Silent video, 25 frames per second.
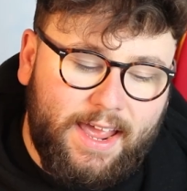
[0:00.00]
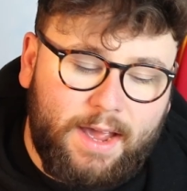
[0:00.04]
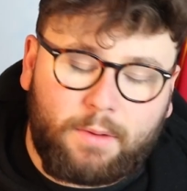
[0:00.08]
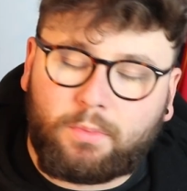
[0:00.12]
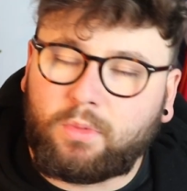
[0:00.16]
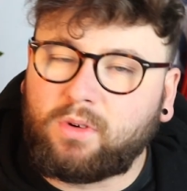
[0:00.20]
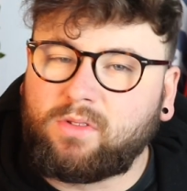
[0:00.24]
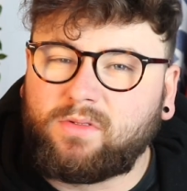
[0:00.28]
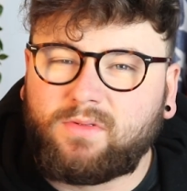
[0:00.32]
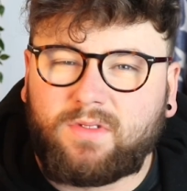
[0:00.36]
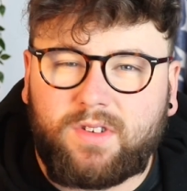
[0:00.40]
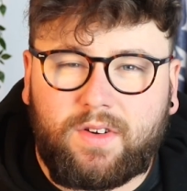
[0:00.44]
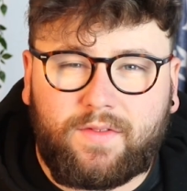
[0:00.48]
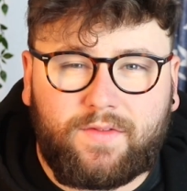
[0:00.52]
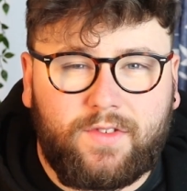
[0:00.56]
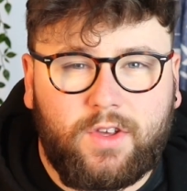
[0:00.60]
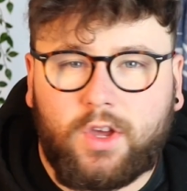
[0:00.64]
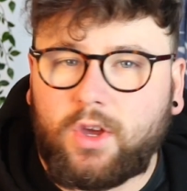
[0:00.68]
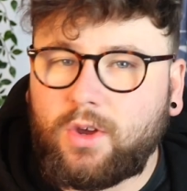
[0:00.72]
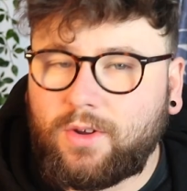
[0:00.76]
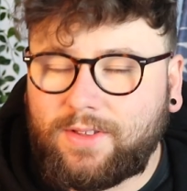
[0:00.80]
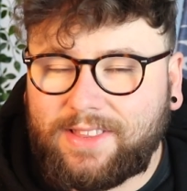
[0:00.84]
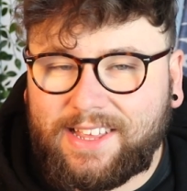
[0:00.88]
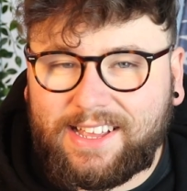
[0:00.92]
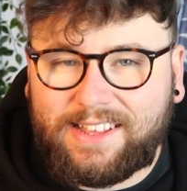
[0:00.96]
here, we've
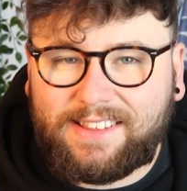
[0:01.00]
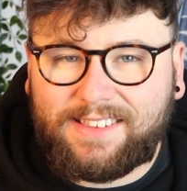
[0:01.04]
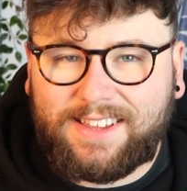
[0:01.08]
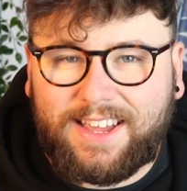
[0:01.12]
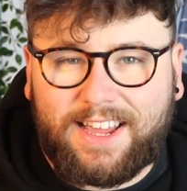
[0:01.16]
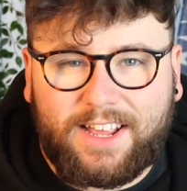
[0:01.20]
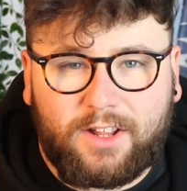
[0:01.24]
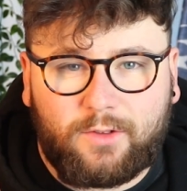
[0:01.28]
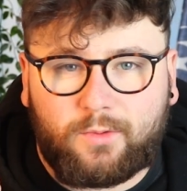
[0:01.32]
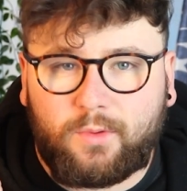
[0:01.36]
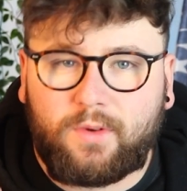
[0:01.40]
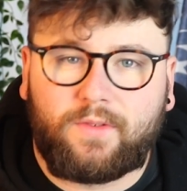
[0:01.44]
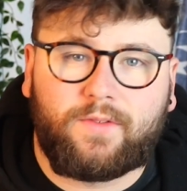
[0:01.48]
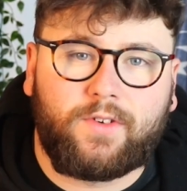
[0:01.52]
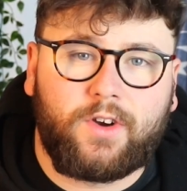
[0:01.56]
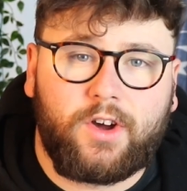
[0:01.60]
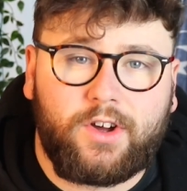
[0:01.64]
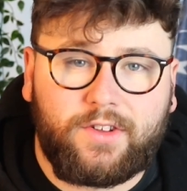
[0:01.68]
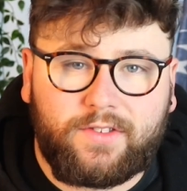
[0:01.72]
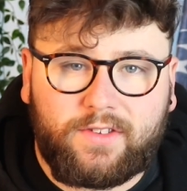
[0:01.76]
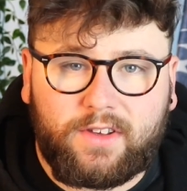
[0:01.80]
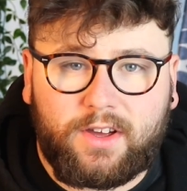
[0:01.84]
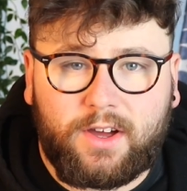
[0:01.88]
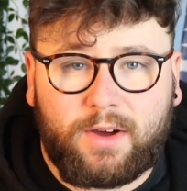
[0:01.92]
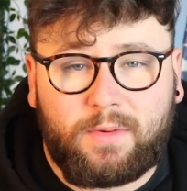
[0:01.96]
reviewed these kits, we've
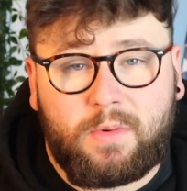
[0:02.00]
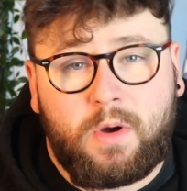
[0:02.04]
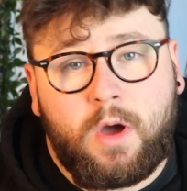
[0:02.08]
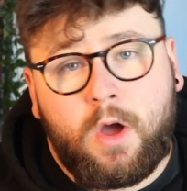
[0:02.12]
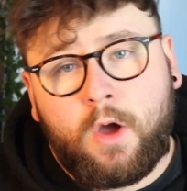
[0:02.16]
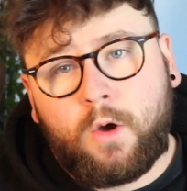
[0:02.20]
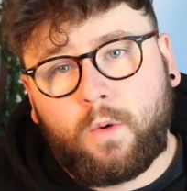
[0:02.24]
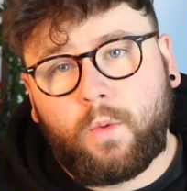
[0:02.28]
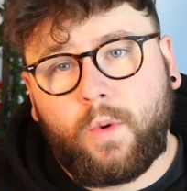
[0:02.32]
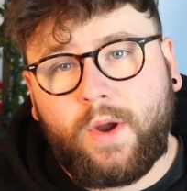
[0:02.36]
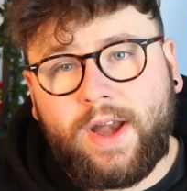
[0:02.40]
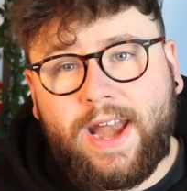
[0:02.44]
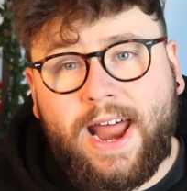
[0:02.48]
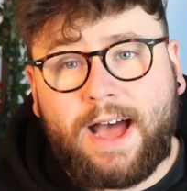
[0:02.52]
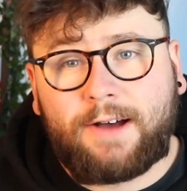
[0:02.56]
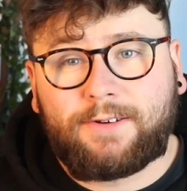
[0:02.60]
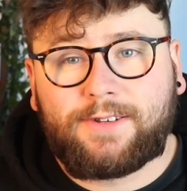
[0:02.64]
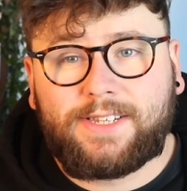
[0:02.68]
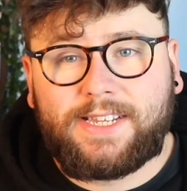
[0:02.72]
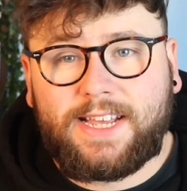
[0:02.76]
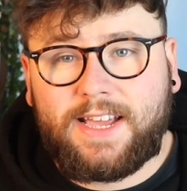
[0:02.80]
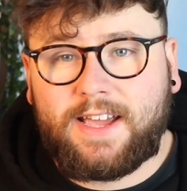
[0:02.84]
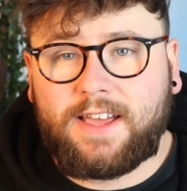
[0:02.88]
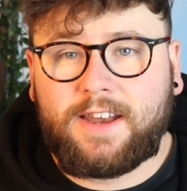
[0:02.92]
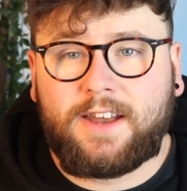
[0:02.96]
looked at them, we're
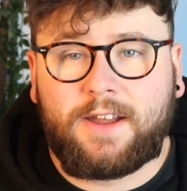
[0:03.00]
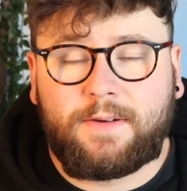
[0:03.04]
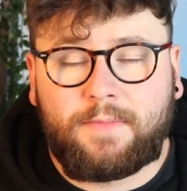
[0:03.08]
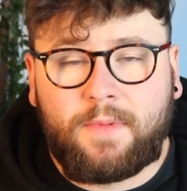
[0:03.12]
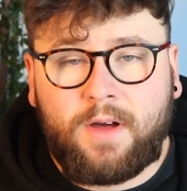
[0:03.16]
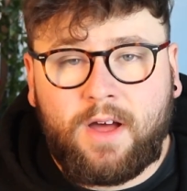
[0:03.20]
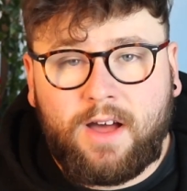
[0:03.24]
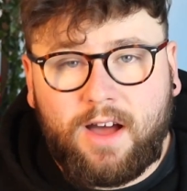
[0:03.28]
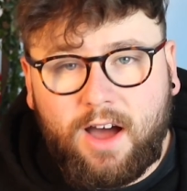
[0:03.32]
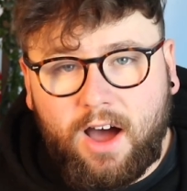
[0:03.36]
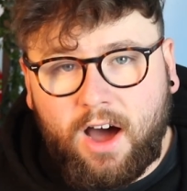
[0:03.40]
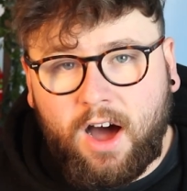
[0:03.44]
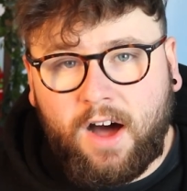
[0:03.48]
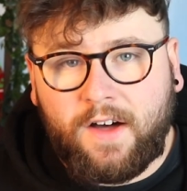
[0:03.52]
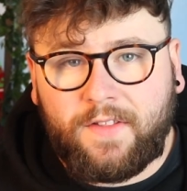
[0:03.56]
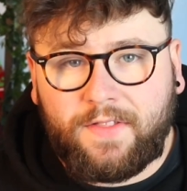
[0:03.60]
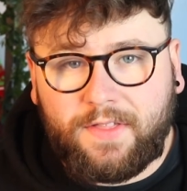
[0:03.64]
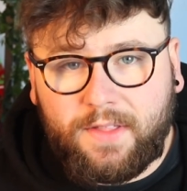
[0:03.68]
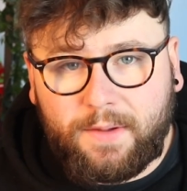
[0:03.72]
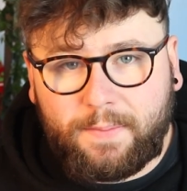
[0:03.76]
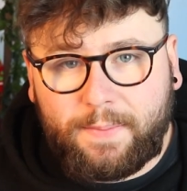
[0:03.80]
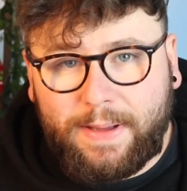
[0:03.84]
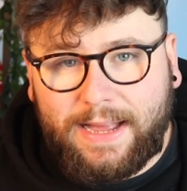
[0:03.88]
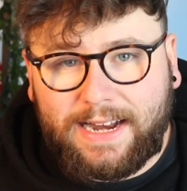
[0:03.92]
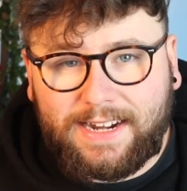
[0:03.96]
now seeing them
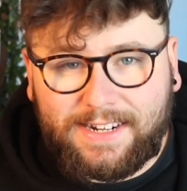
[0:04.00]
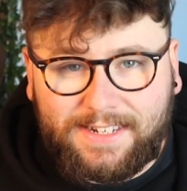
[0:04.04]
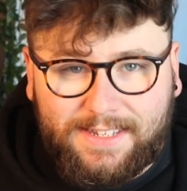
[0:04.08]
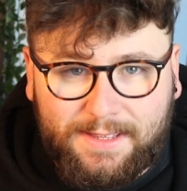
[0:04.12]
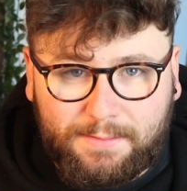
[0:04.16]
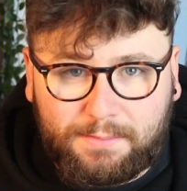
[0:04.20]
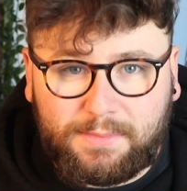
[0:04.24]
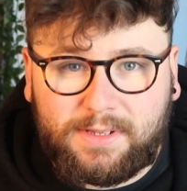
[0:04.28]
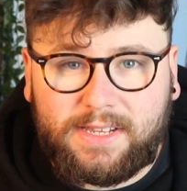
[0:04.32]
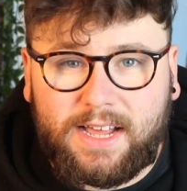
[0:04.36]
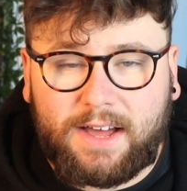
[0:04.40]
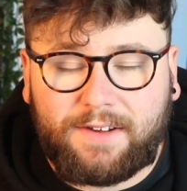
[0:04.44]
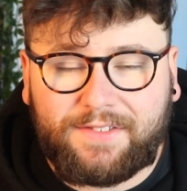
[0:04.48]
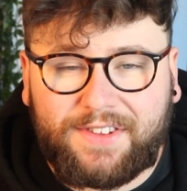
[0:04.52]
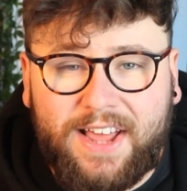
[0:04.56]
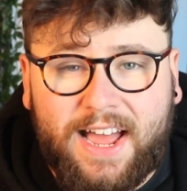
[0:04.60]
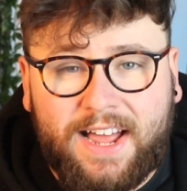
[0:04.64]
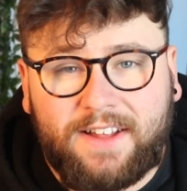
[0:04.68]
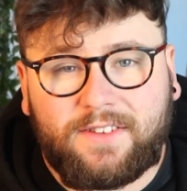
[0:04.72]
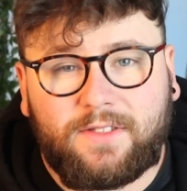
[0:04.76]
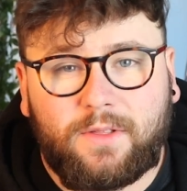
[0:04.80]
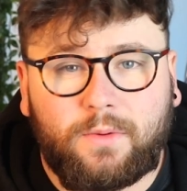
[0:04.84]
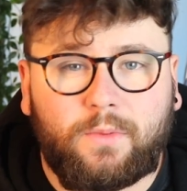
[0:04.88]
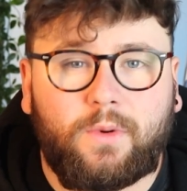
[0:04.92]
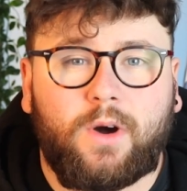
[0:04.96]
on the pitch themselves
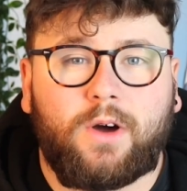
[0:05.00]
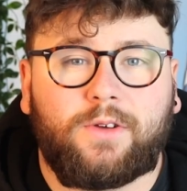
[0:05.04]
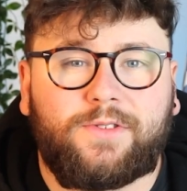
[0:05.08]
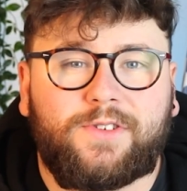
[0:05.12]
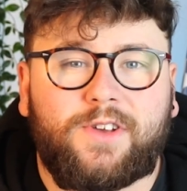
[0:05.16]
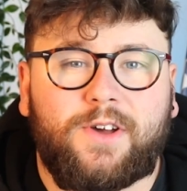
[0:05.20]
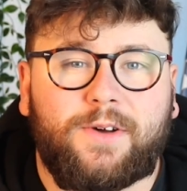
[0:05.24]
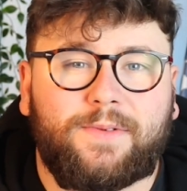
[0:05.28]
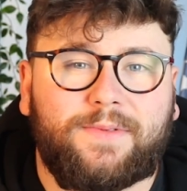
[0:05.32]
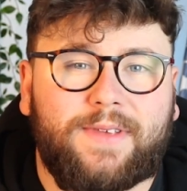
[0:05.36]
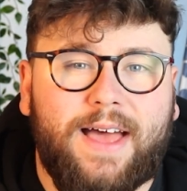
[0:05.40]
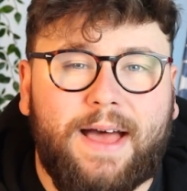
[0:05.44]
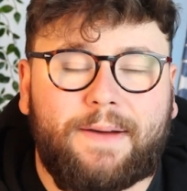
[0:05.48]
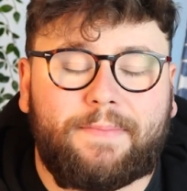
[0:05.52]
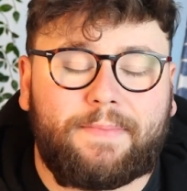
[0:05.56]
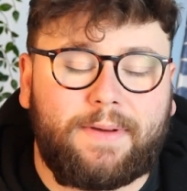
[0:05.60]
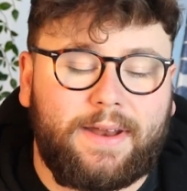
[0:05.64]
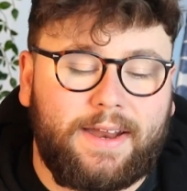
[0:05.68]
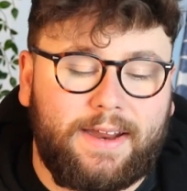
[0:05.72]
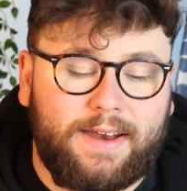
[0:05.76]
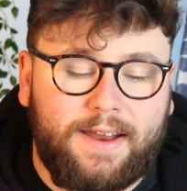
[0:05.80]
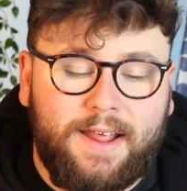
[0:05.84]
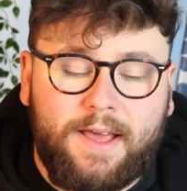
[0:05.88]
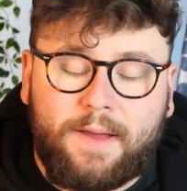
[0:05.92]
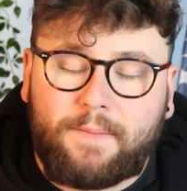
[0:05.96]
as the World Cup's
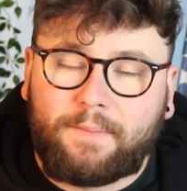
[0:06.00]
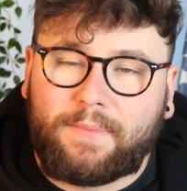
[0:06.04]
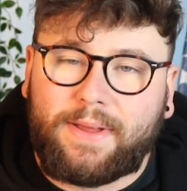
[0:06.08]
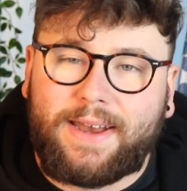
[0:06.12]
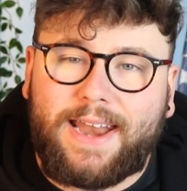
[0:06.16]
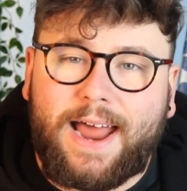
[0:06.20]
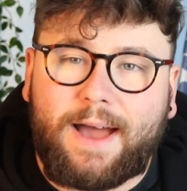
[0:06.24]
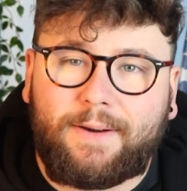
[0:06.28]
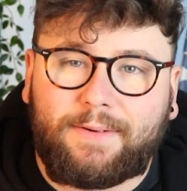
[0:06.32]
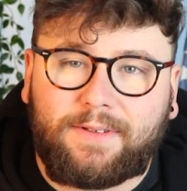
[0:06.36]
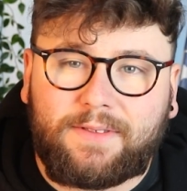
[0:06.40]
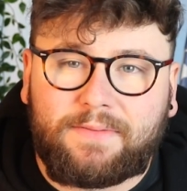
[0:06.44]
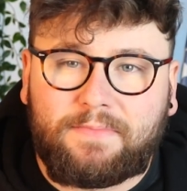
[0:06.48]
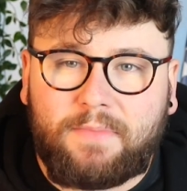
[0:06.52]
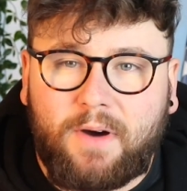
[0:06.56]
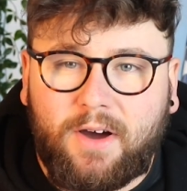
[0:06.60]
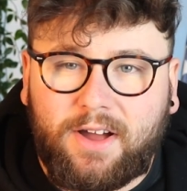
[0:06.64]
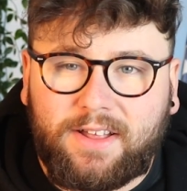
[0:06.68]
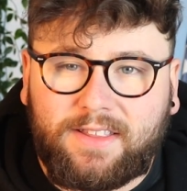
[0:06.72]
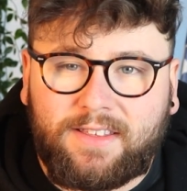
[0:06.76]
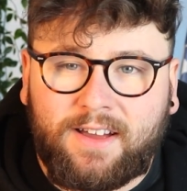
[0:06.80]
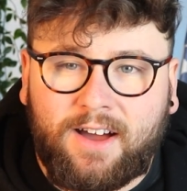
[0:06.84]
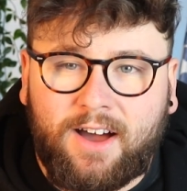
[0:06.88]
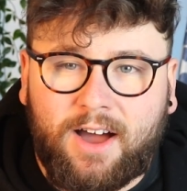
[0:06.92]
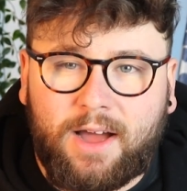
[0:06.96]
happening, but now it's
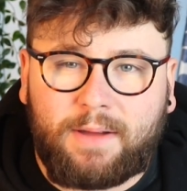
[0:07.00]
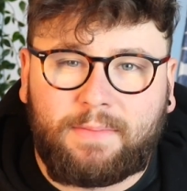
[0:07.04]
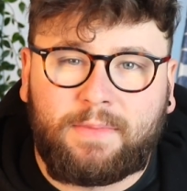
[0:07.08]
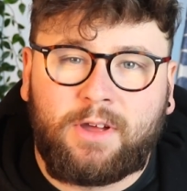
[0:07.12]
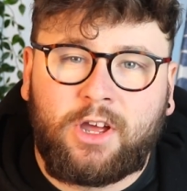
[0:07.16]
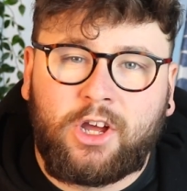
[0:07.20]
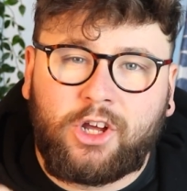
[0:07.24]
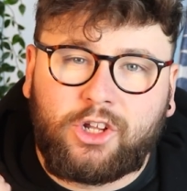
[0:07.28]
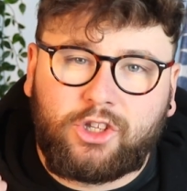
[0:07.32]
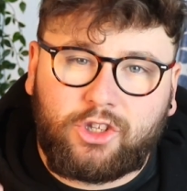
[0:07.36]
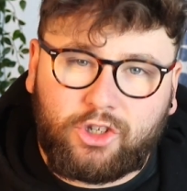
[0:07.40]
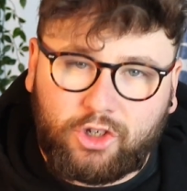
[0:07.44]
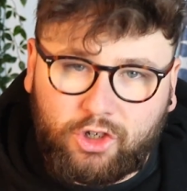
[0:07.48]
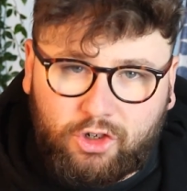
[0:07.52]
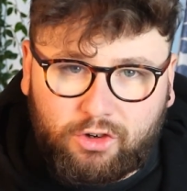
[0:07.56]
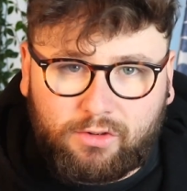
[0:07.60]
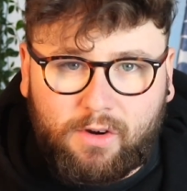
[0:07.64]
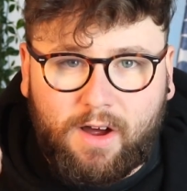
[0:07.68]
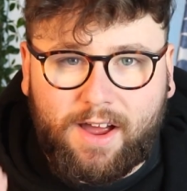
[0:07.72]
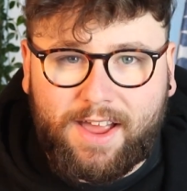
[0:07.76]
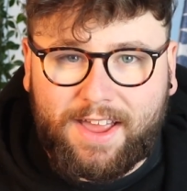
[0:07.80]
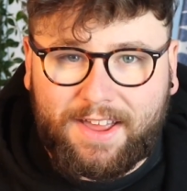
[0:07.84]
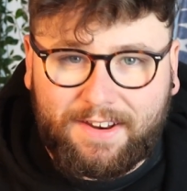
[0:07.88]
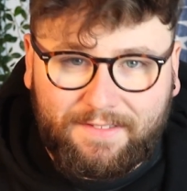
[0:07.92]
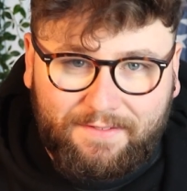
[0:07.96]
my time to
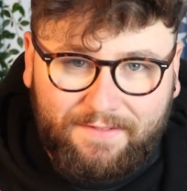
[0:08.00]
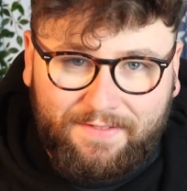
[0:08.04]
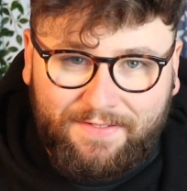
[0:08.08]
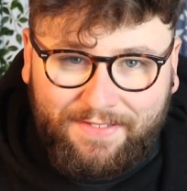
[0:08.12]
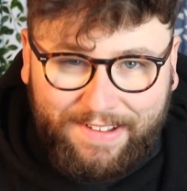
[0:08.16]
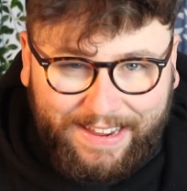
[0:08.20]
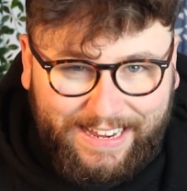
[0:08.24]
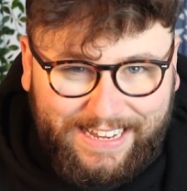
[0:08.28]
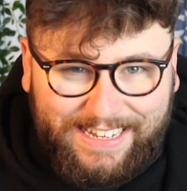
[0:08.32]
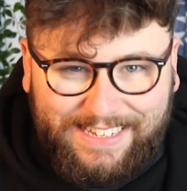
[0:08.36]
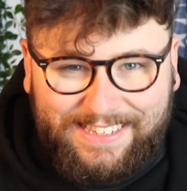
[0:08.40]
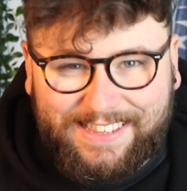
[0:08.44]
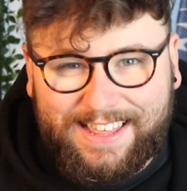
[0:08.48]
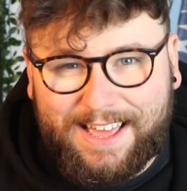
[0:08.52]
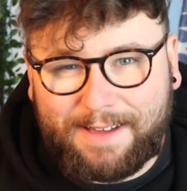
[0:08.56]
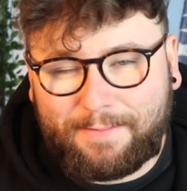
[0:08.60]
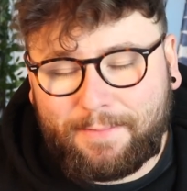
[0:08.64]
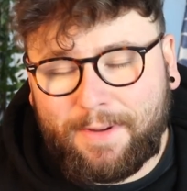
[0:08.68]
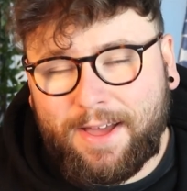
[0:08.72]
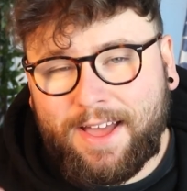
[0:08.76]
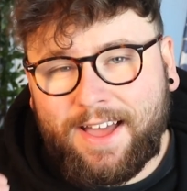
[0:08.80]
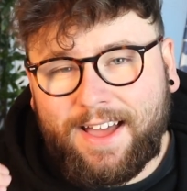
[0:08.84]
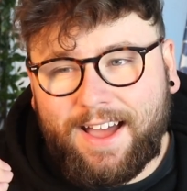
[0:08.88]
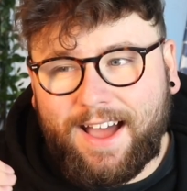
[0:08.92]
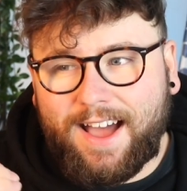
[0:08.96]
try and fix
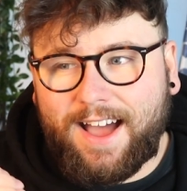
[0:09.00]
them.